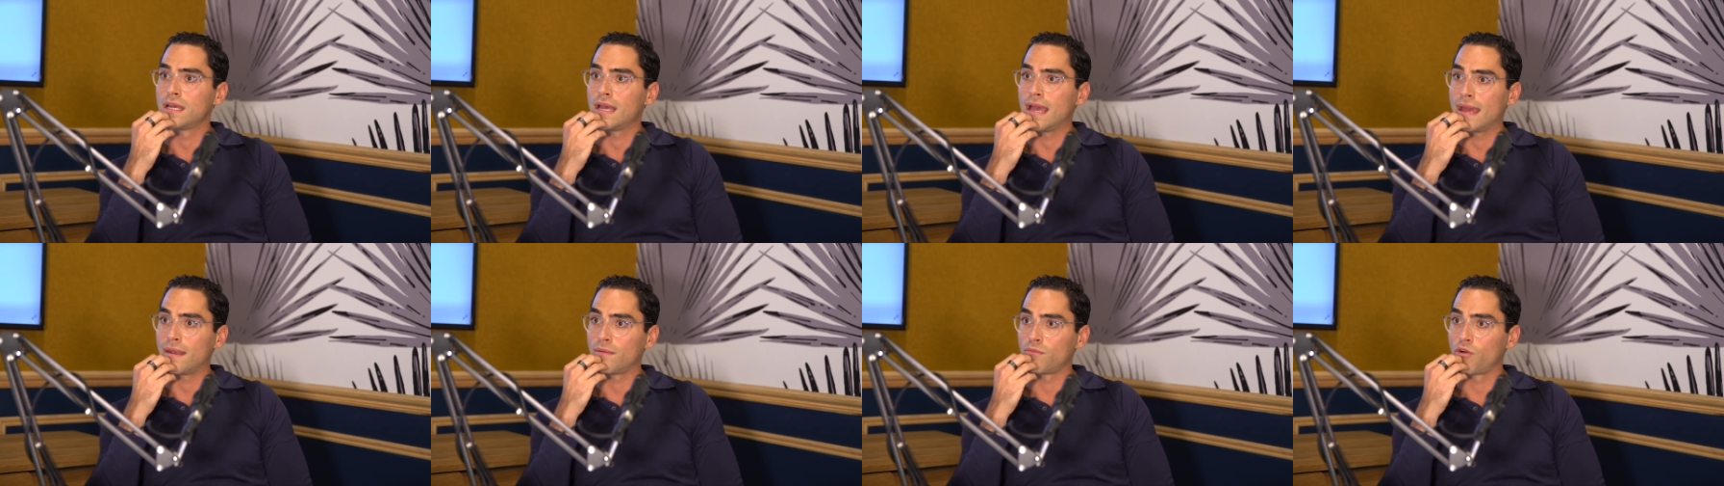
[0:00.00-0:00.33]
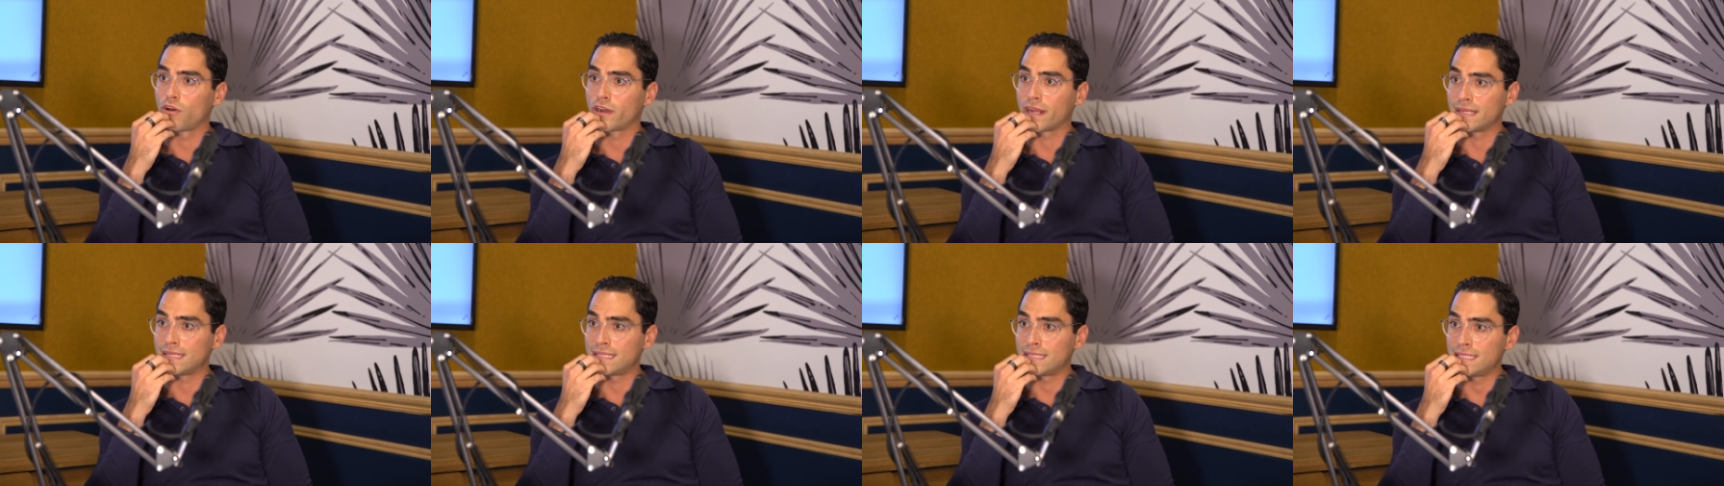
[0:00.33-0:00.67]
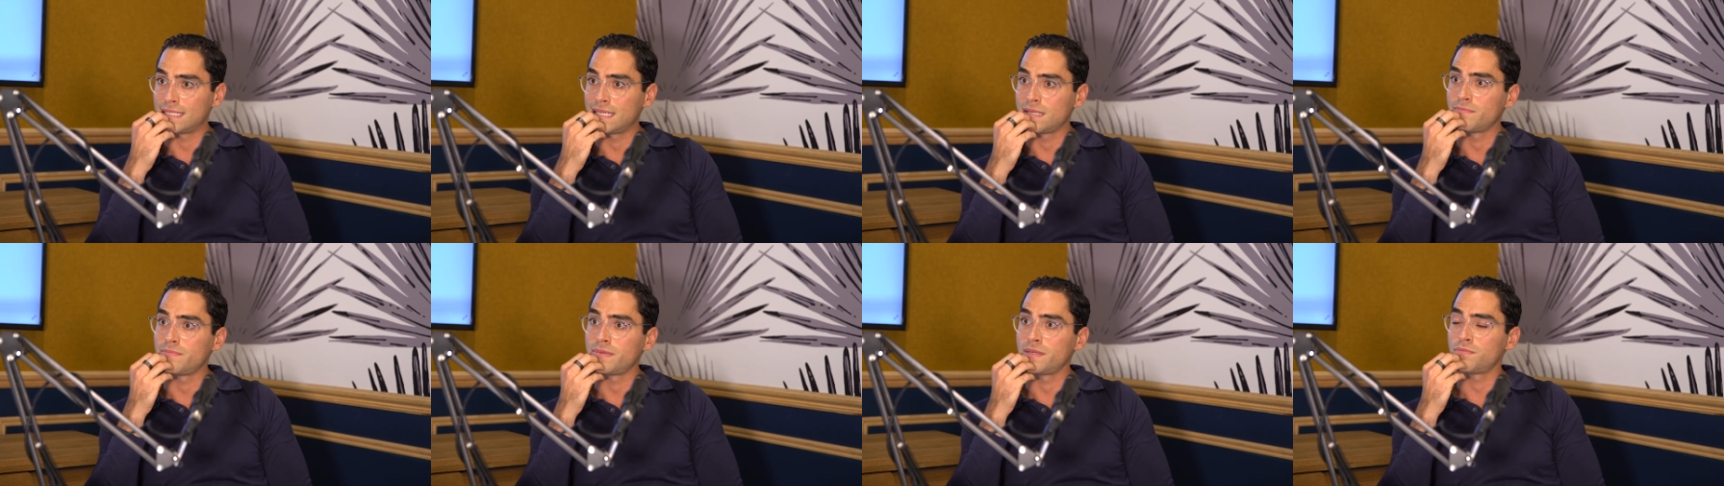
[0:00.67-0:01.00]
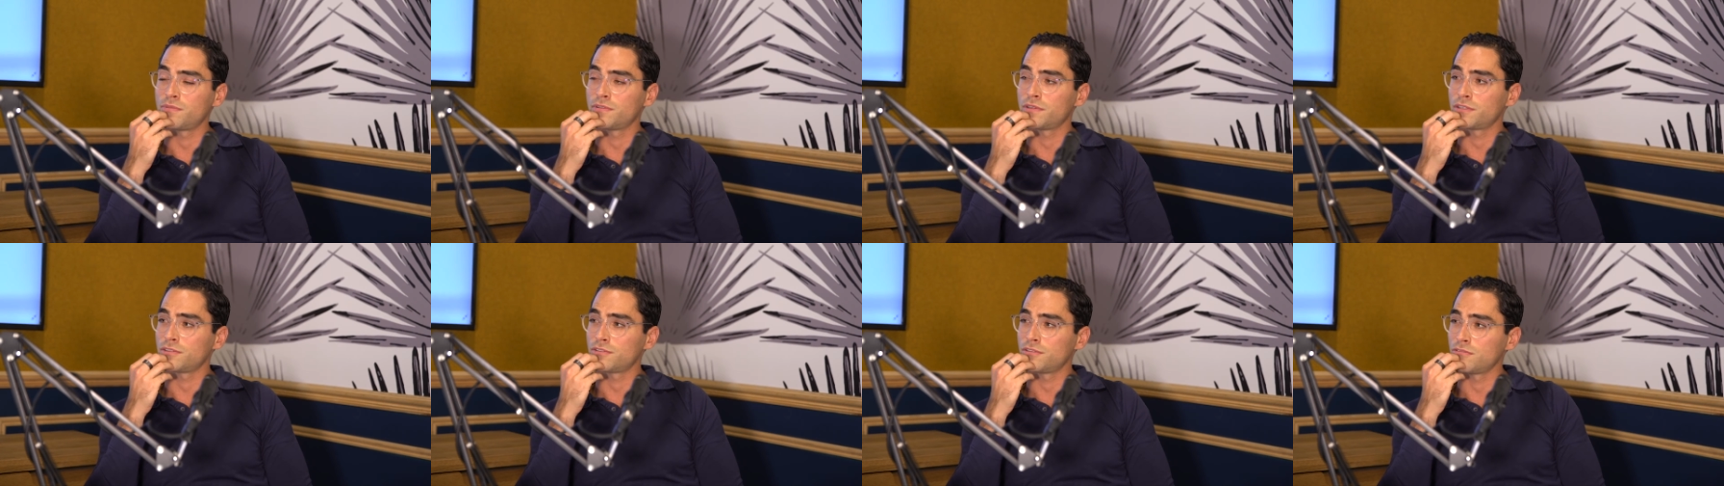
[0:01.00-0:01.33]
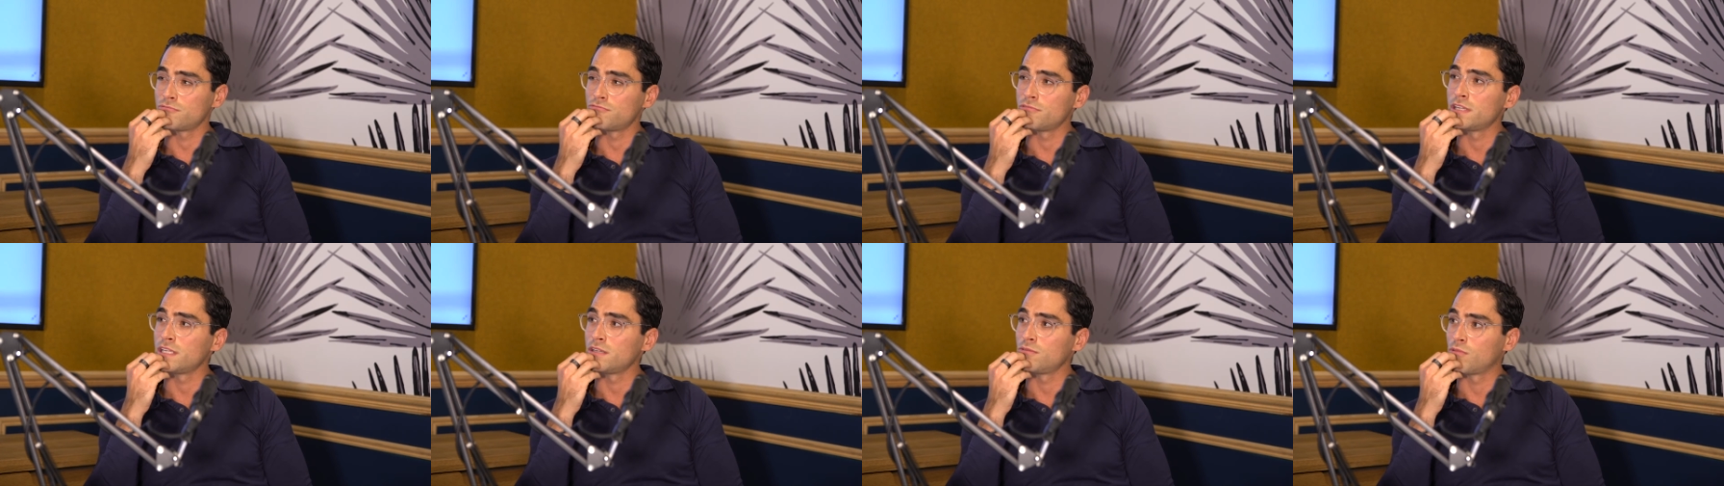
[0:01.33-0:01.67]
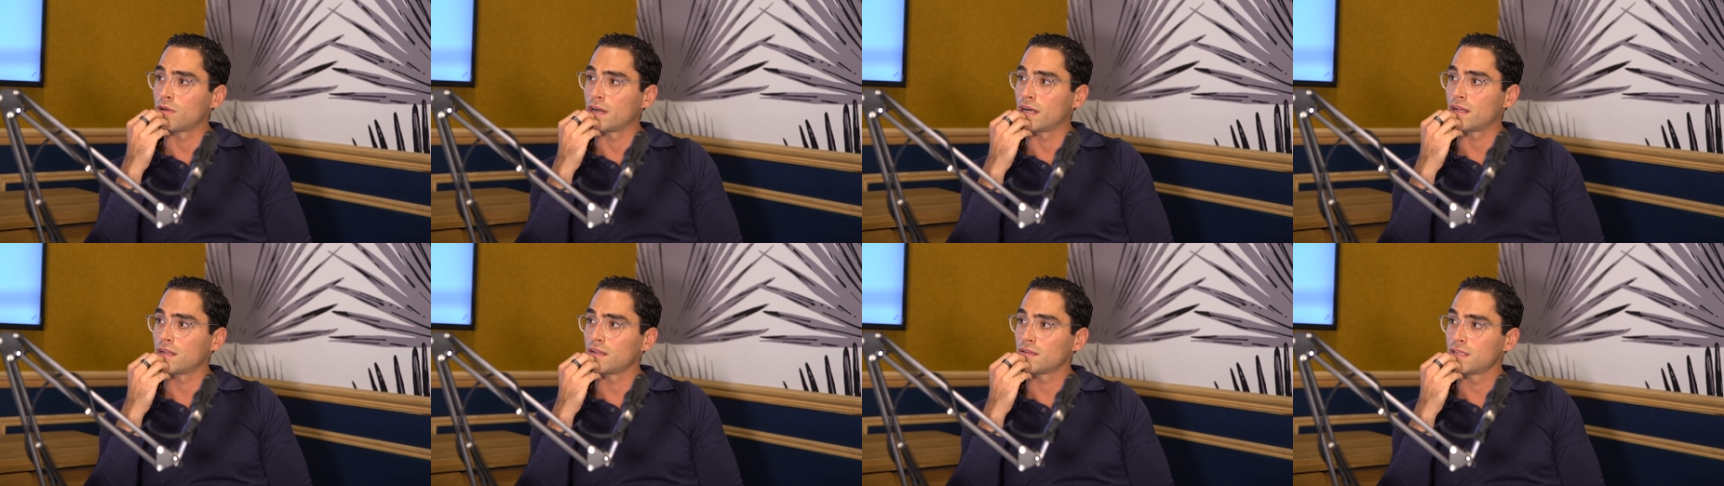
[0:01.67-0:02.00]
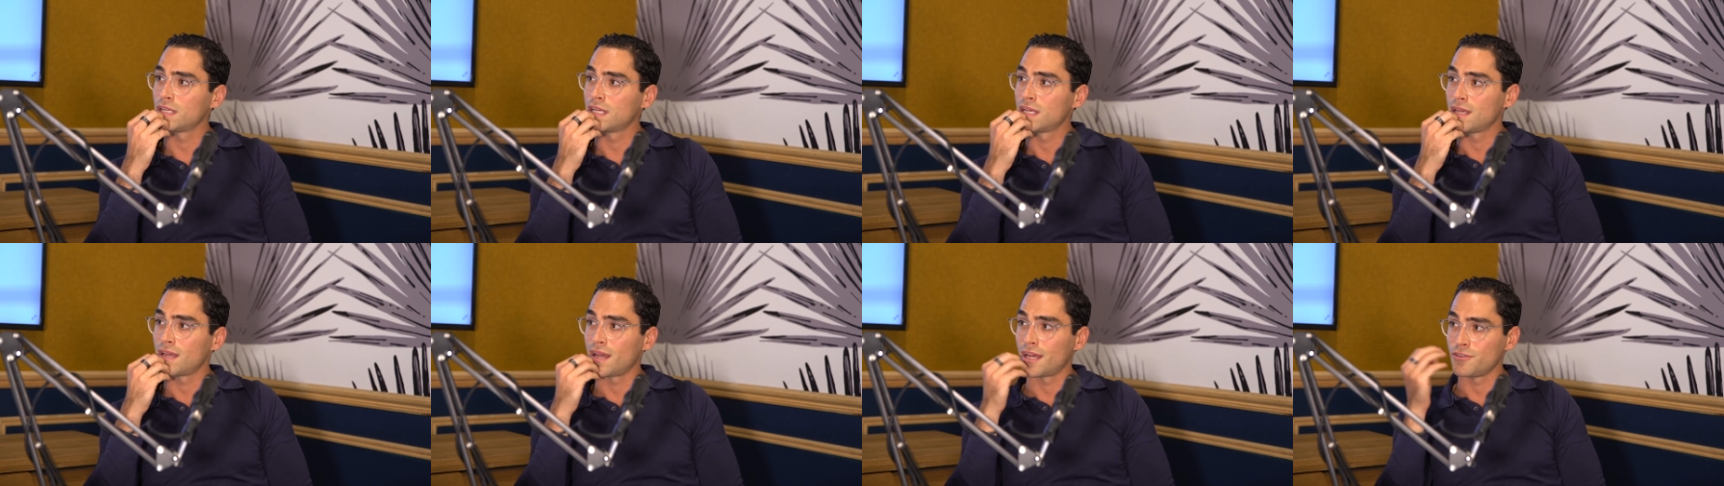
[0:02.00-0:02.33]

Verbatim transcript: and what I see in people that do really well.